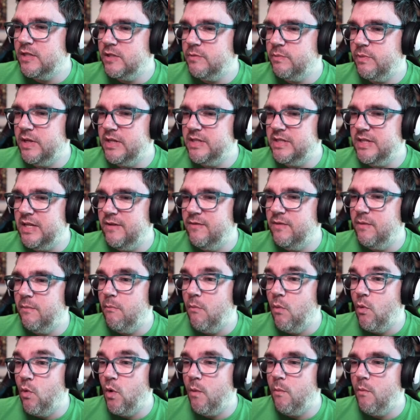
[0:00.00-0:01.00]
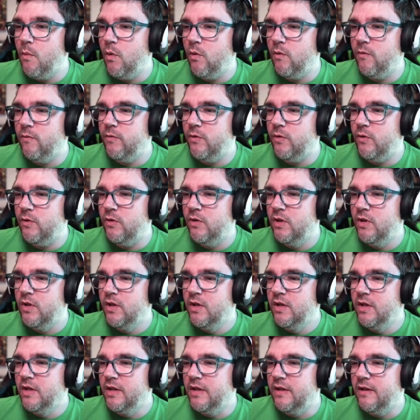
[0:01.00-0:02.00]
place even more mournful,
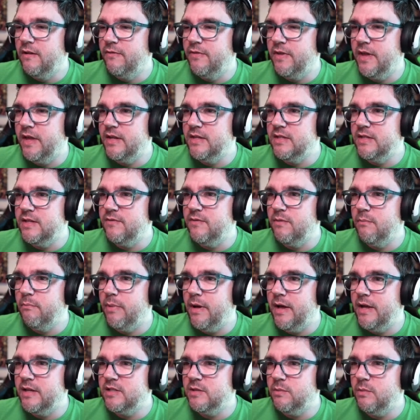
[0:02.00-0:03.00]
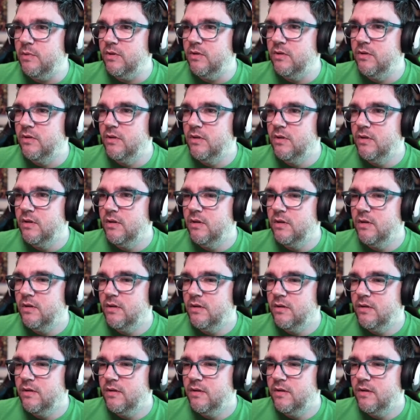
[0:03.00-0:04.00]
if that is even possible.
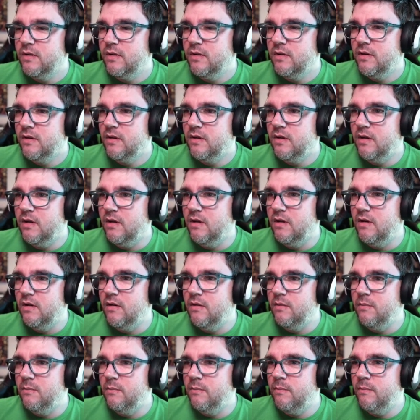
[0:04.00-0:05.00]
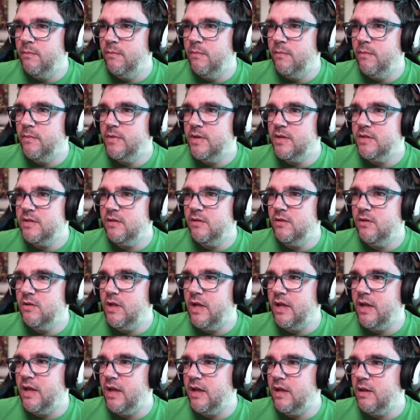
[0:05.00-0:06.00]
Um, doesn't look
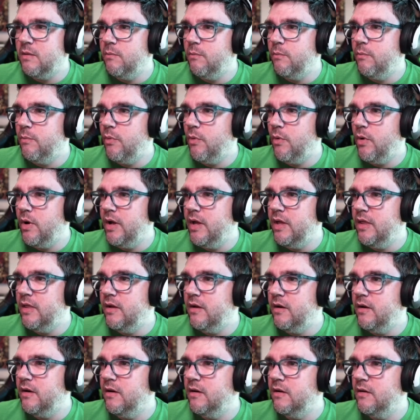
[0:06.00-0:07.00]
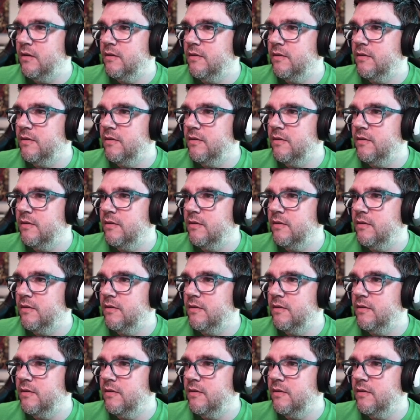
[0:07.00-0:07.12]
like I can pray there